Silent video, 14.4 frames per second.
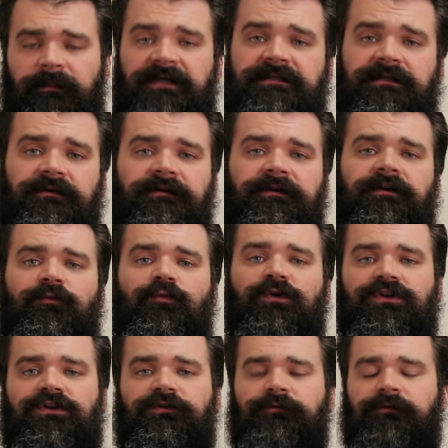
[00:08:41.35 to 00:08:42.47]
Basically,
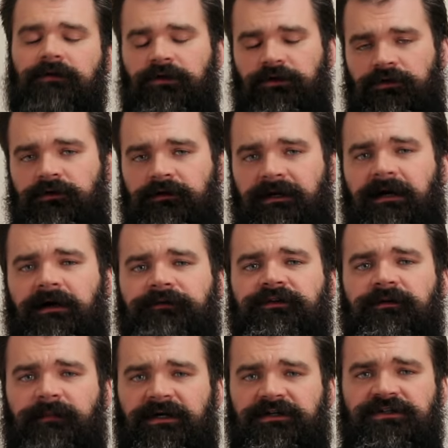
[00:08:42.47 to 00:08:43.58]
when you learn how to
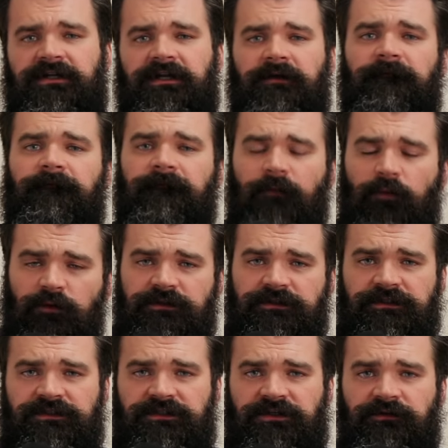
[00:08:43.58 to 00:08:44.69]
budget, it
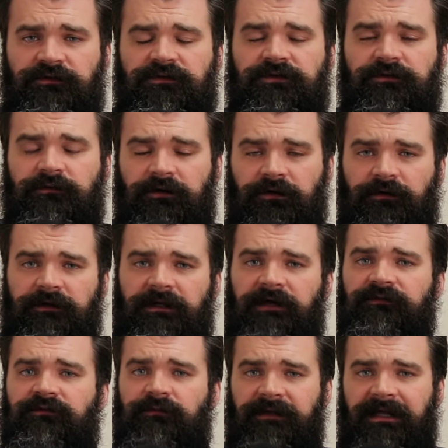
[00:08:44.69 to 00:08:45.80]
forces you to learn how
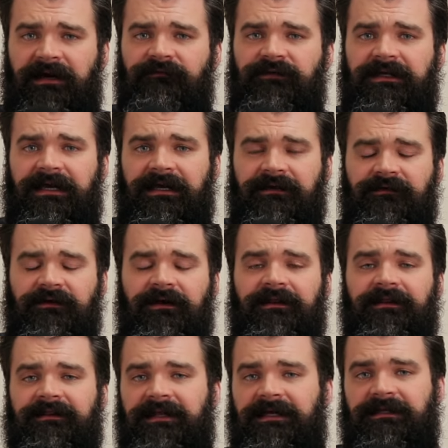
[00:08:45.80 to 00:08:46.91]
to navigate
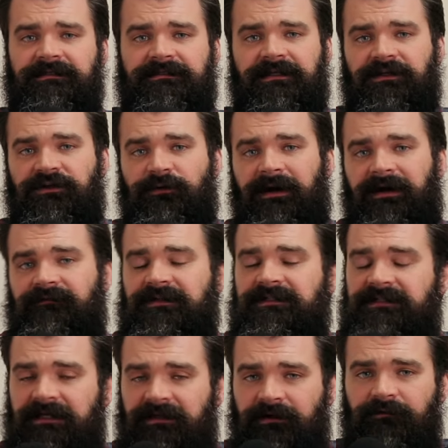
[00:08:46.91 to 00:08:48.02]
things that you have to
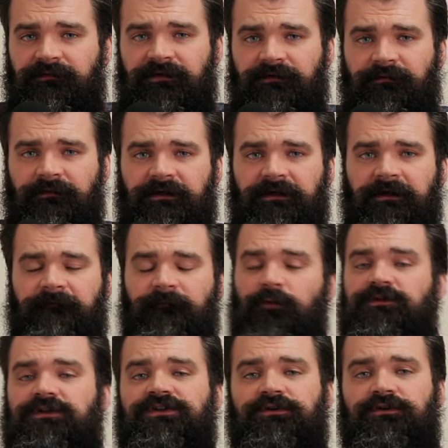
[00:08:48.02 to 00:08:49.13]
say no to. It
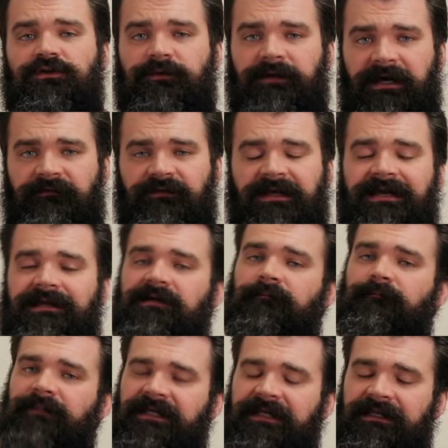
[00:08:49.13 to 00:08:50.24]
forces you to navigate
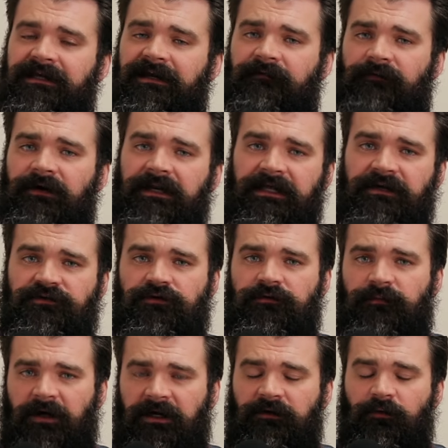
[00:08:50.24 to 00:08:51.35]
competing financial
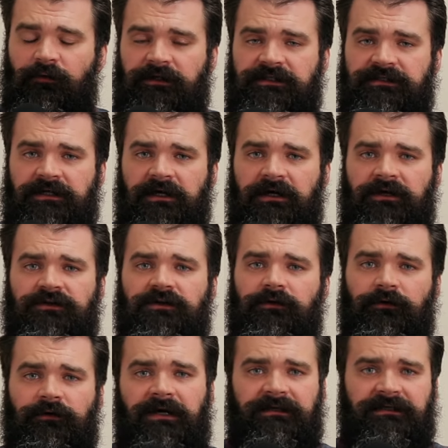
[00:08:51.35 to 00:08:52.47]
priorities, to
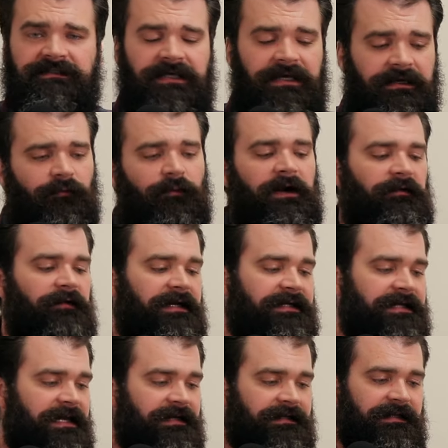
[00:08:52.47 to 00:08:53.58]
learn how to say, well, I
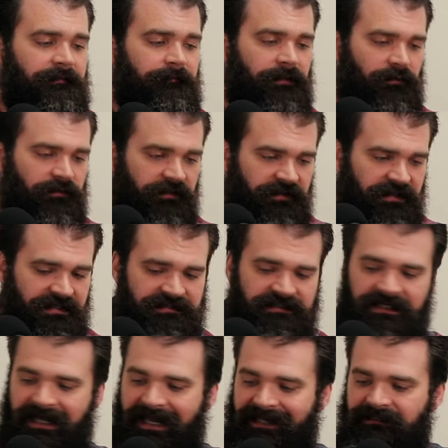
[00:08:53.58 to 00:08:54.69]
can't get both this
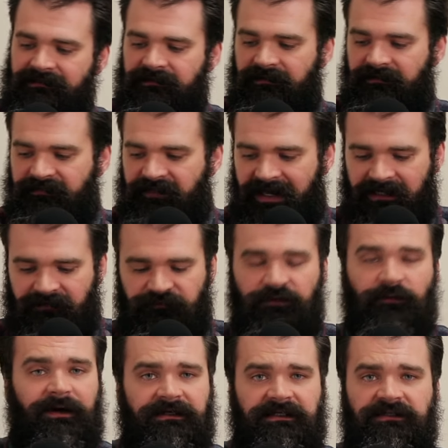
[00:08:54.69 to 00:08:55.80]
and that,
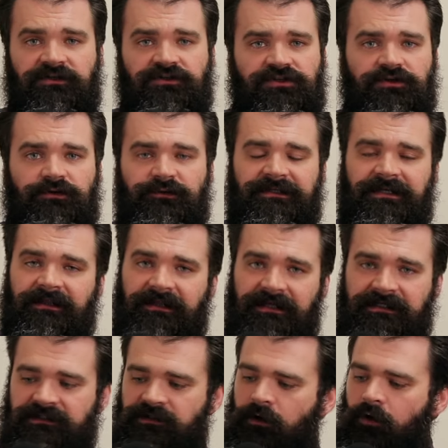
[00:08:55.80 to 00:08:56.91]
so I need to choose
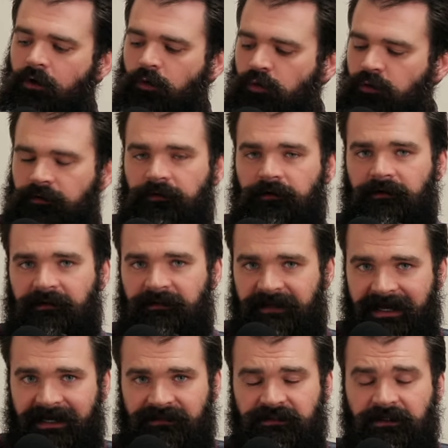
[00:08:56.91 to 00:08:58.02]
this or
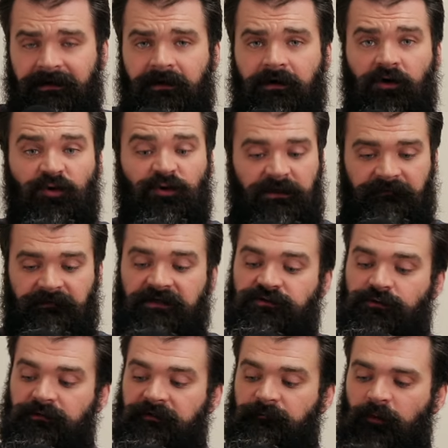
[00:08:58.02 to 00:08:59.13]
that. Or if I
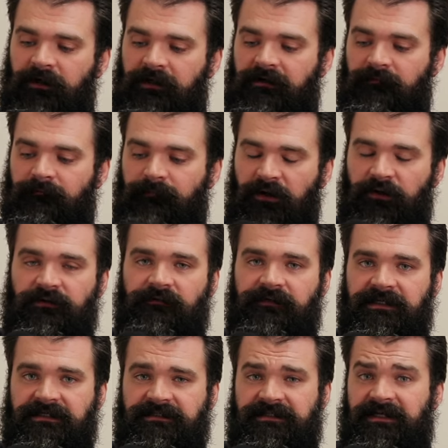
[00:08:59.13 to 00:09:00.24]
truly want both of
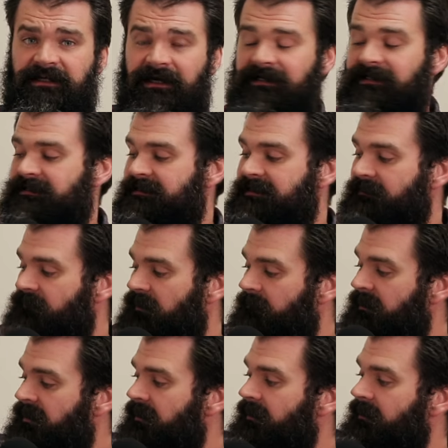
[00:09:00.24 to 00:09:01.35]
these, then I need to give up
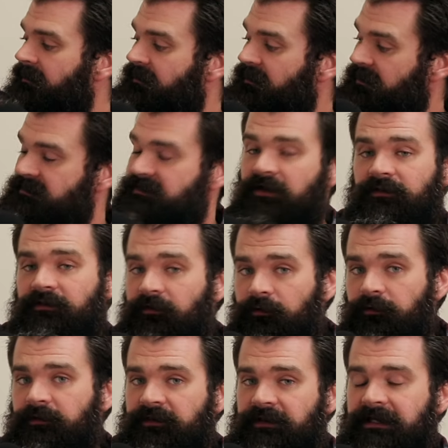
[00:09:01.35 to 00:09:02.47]
this
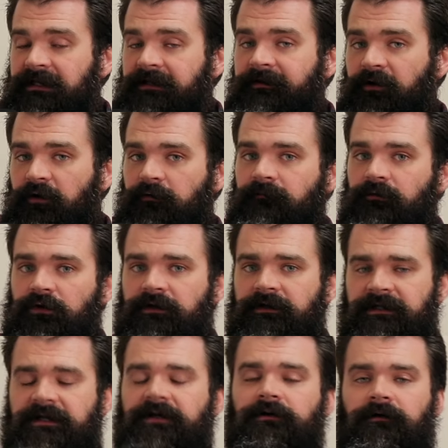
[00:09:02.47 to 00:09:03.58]
third thing over
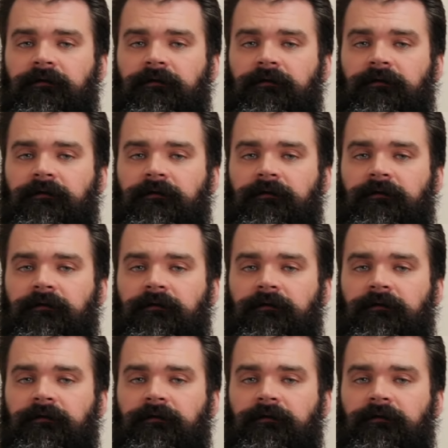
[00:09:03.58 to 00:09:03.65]
here.